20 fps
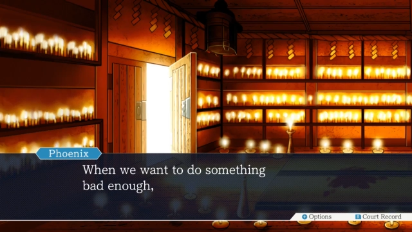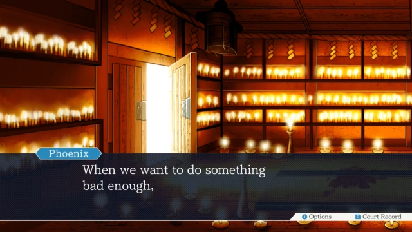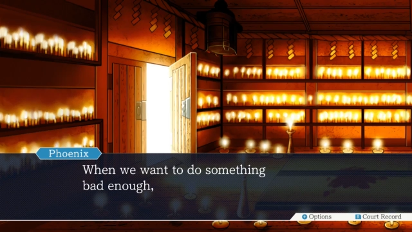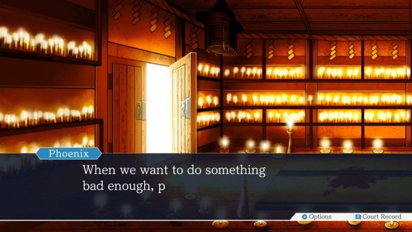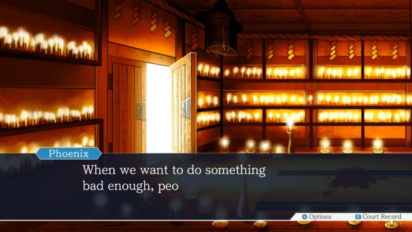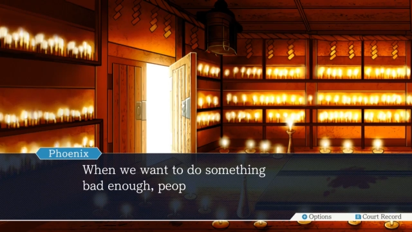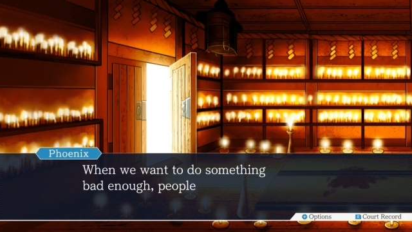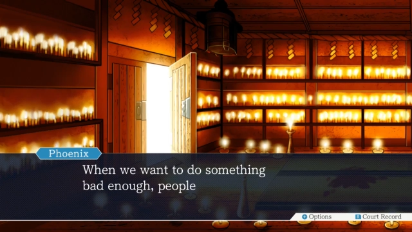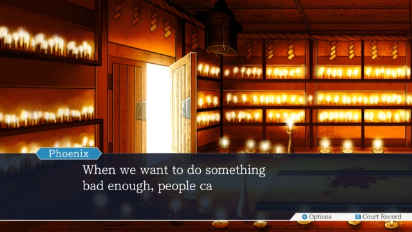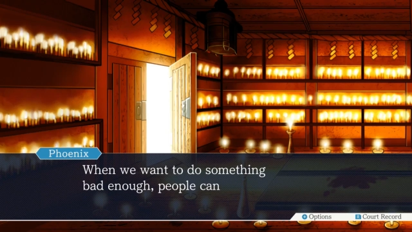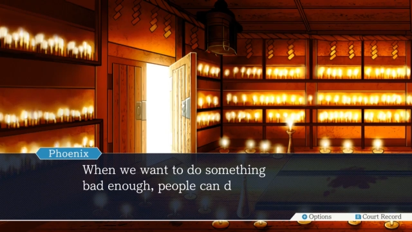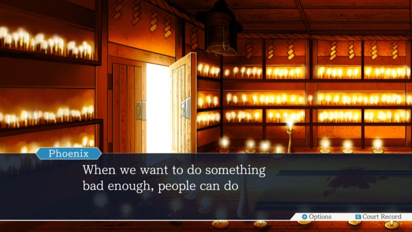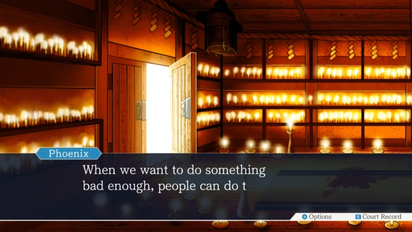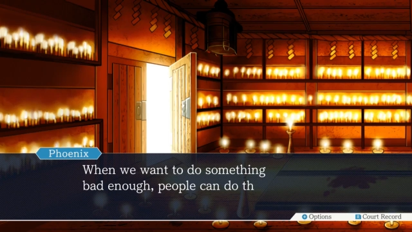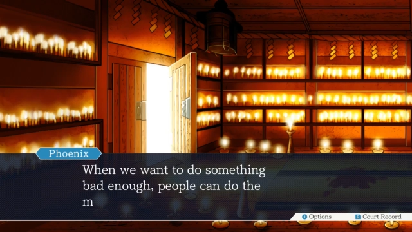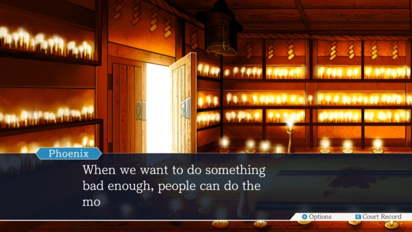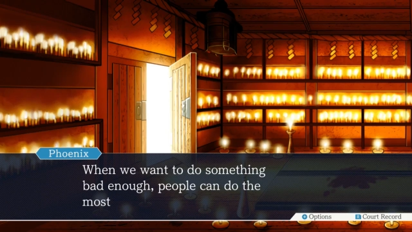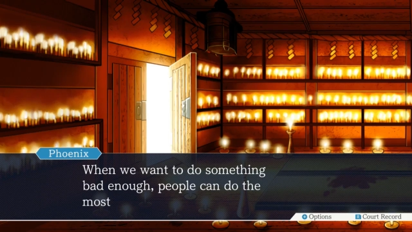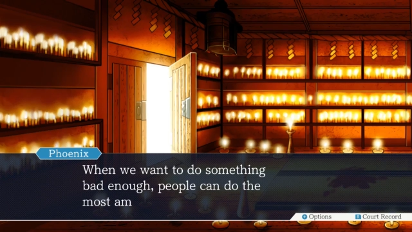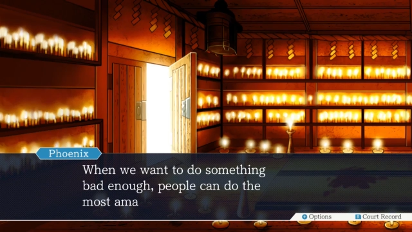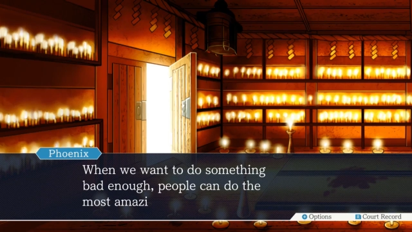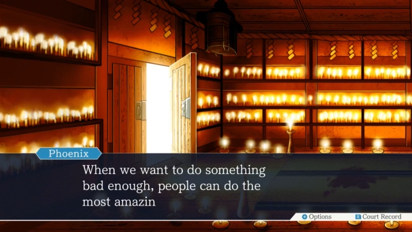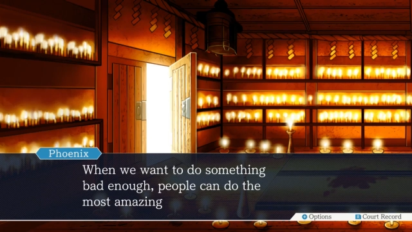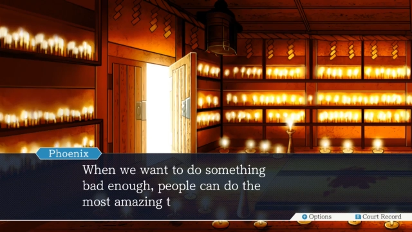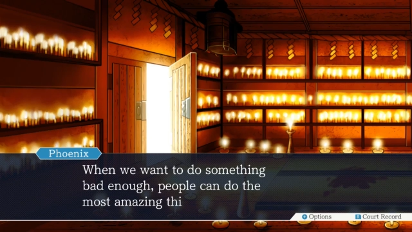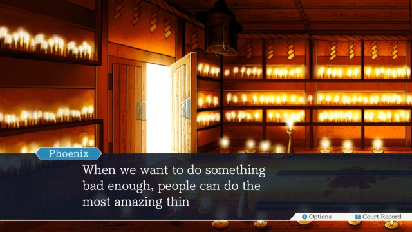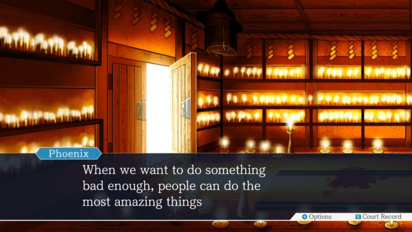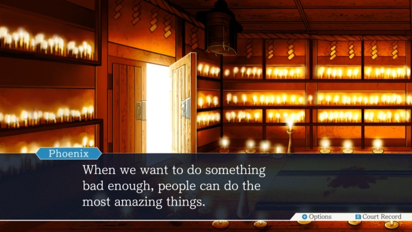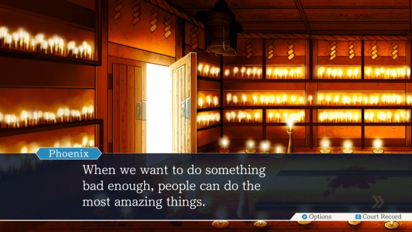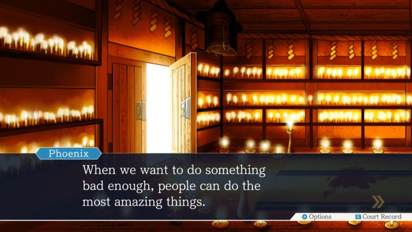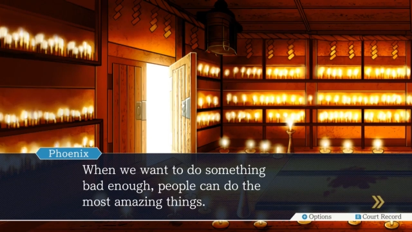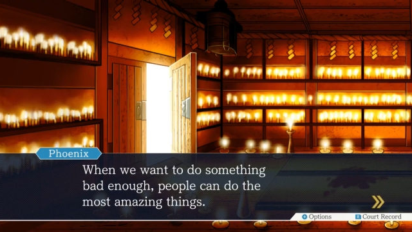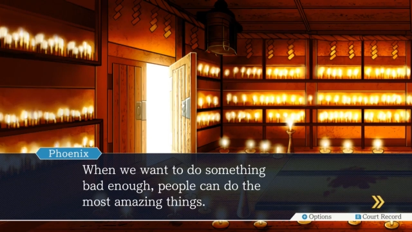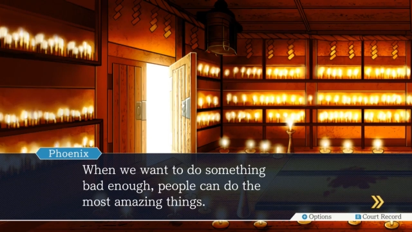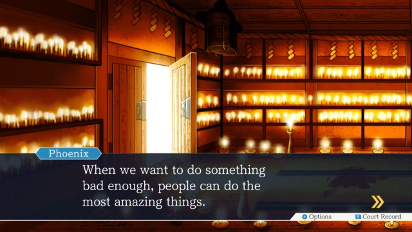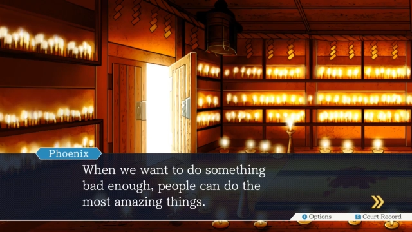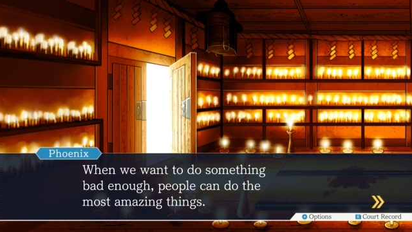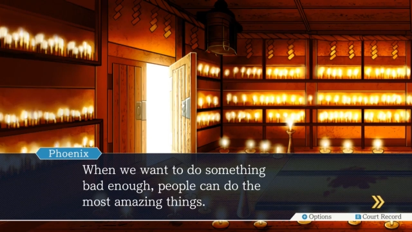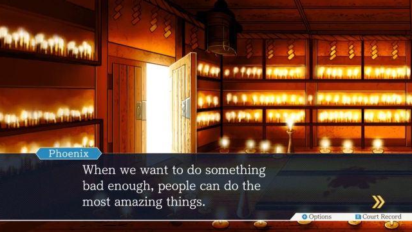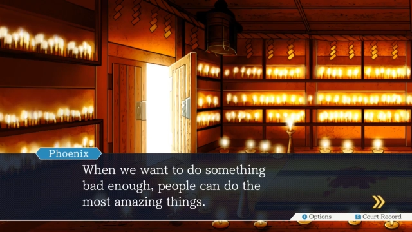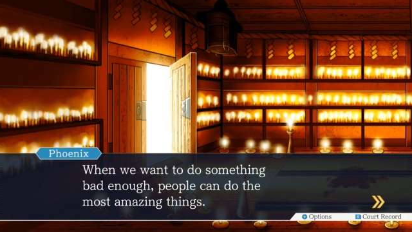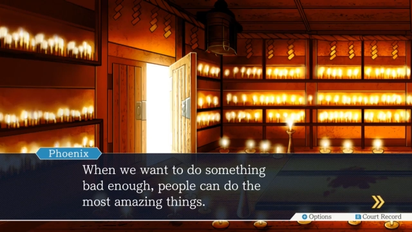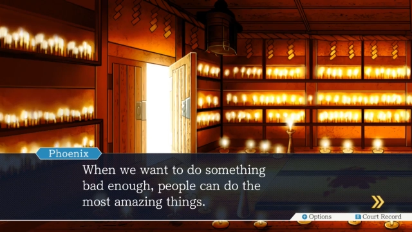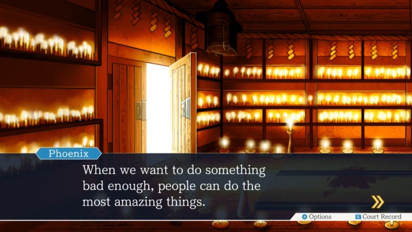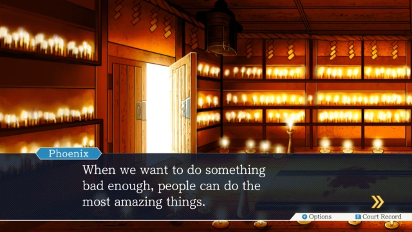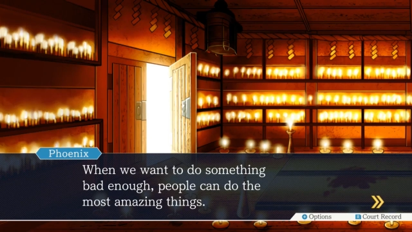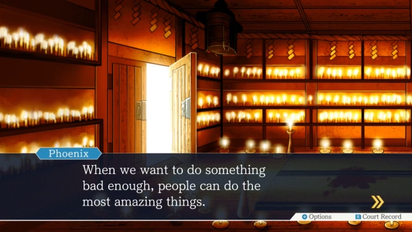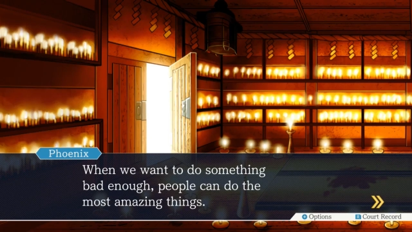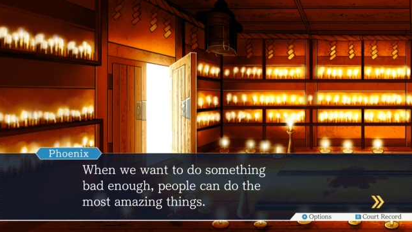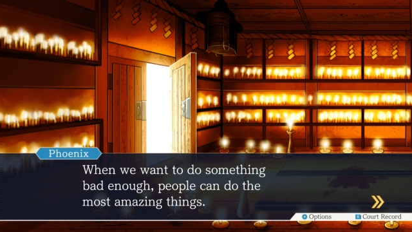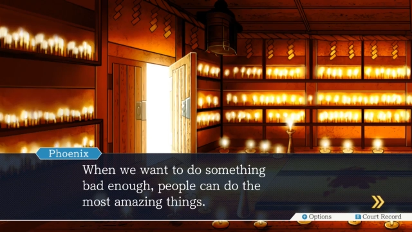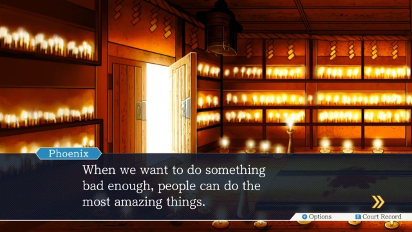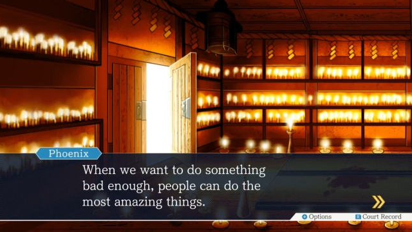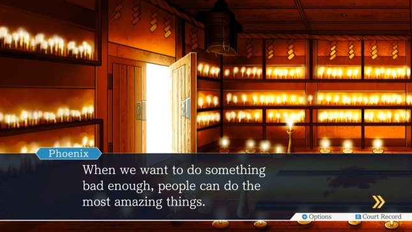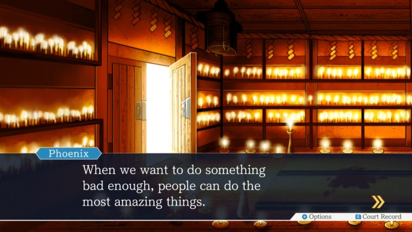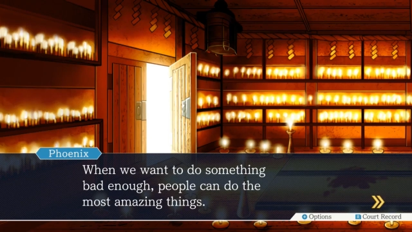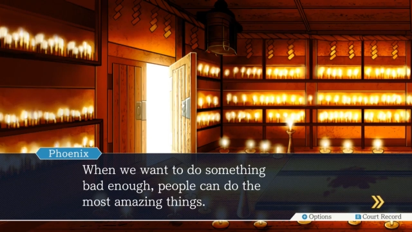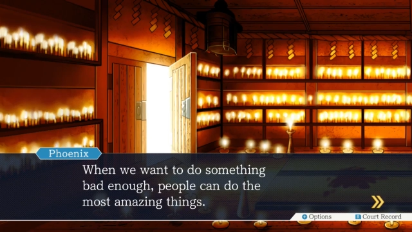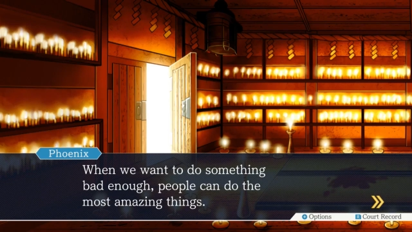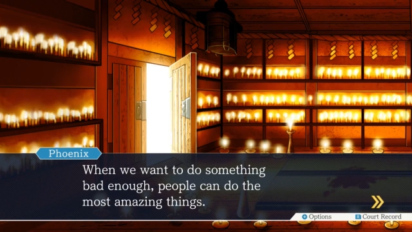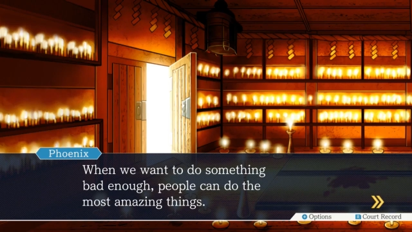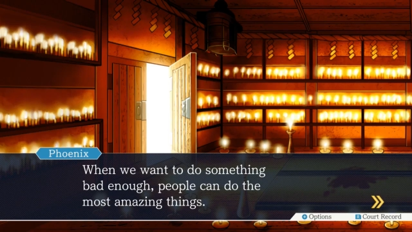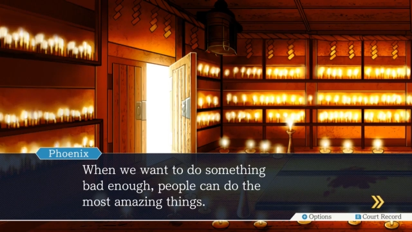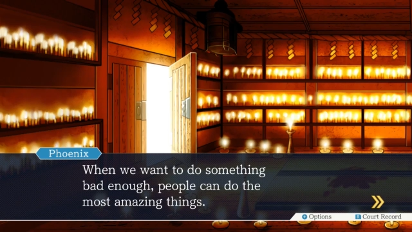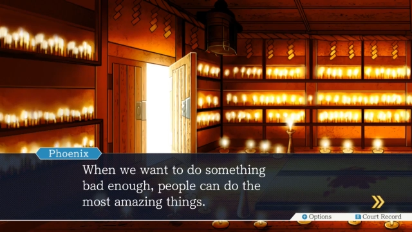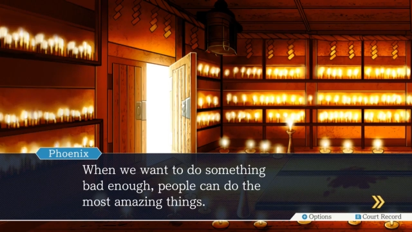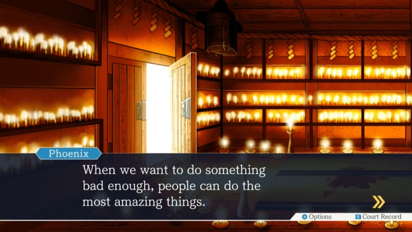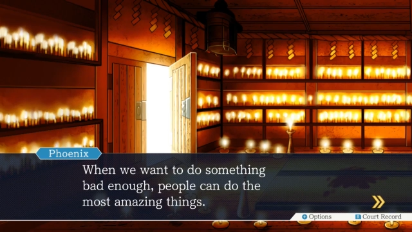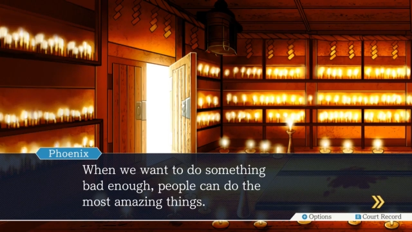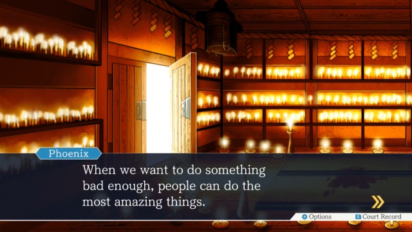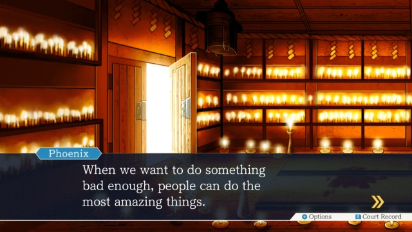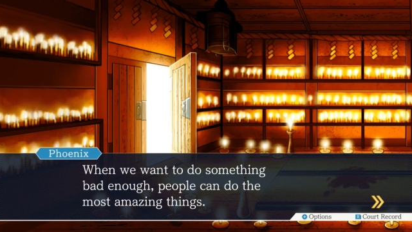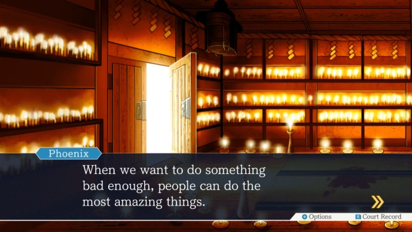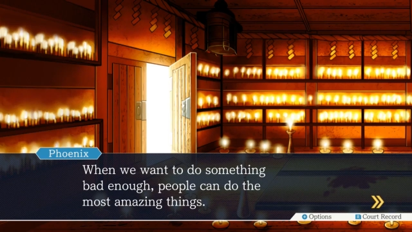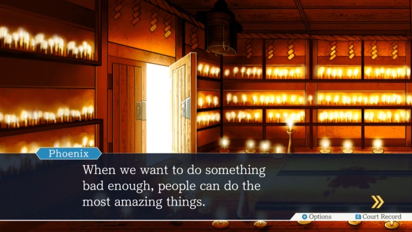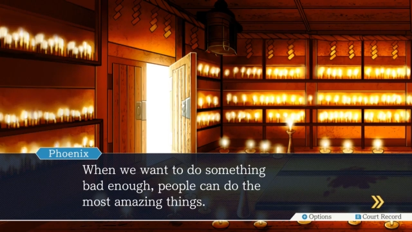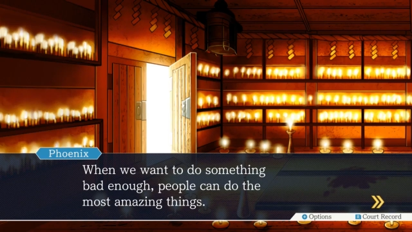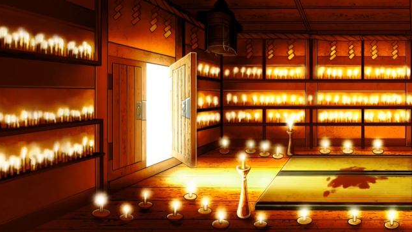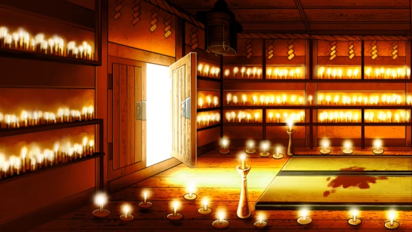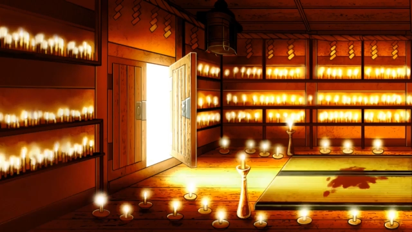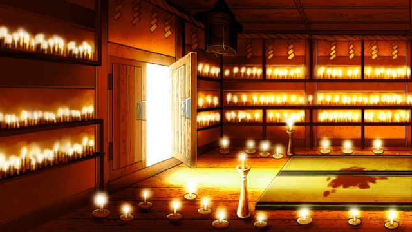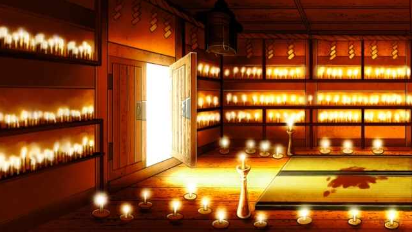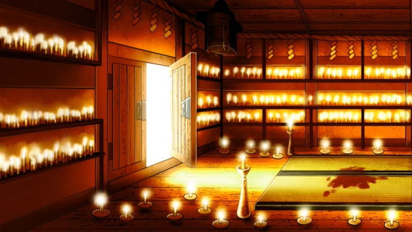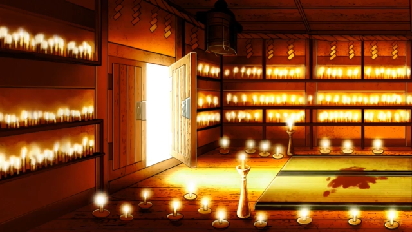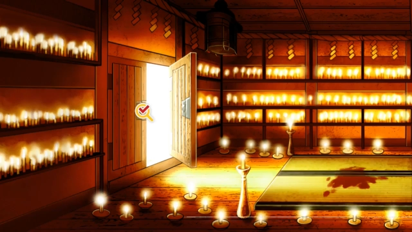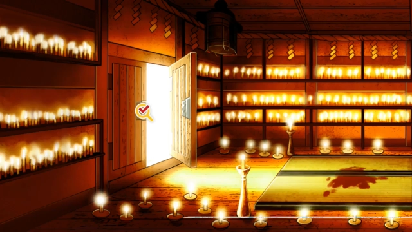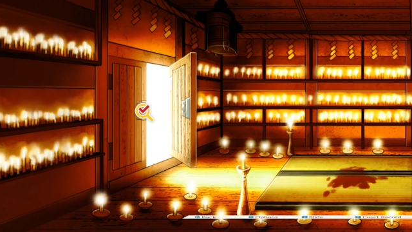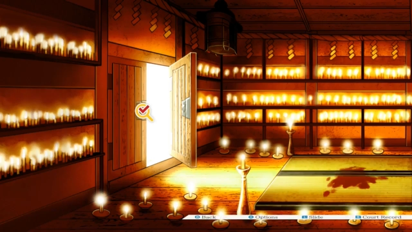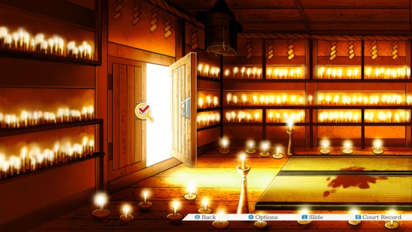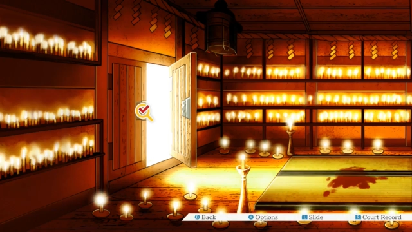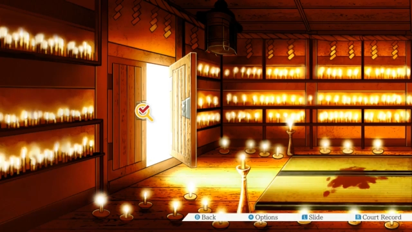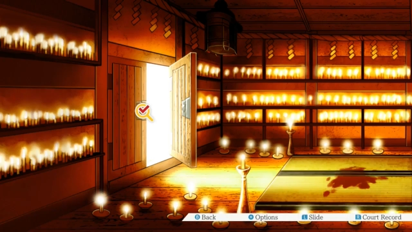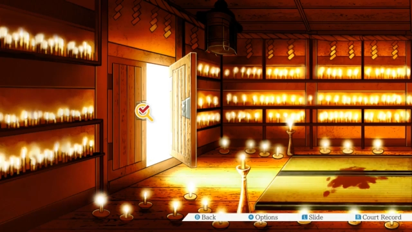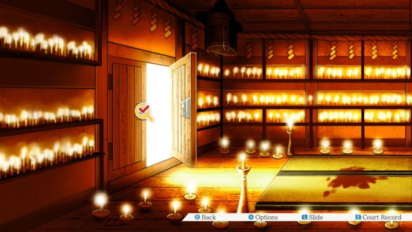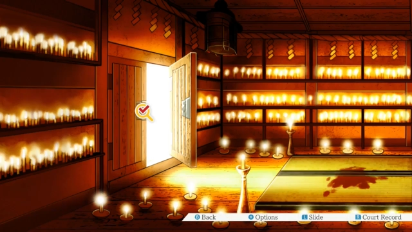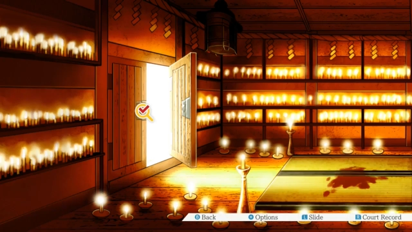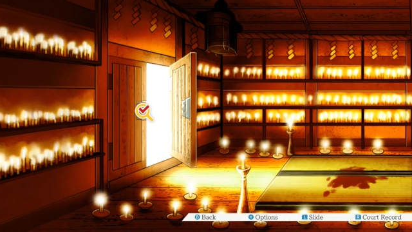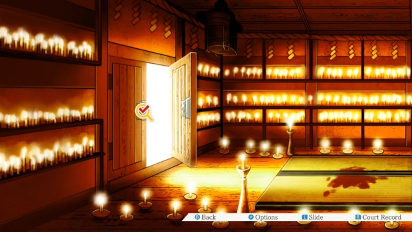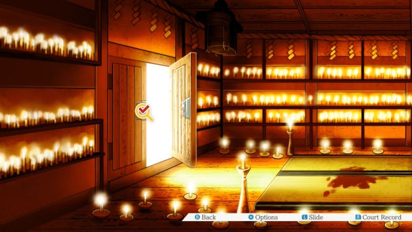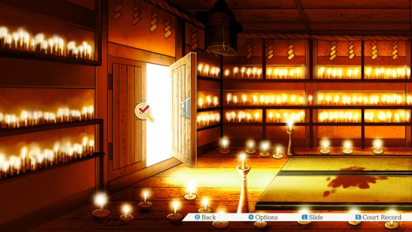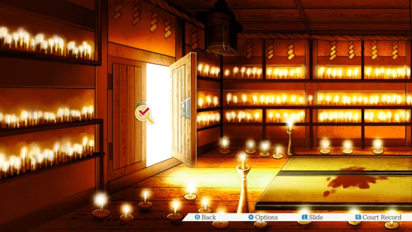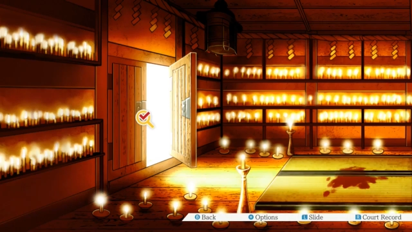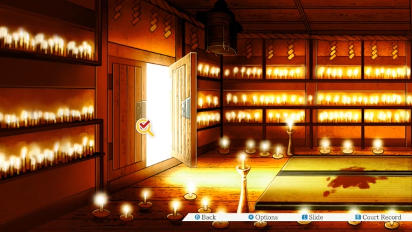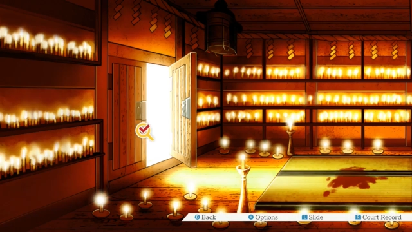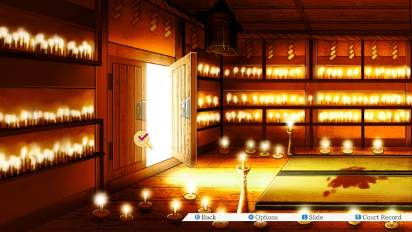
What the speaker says: Nobody's mouth can be seen.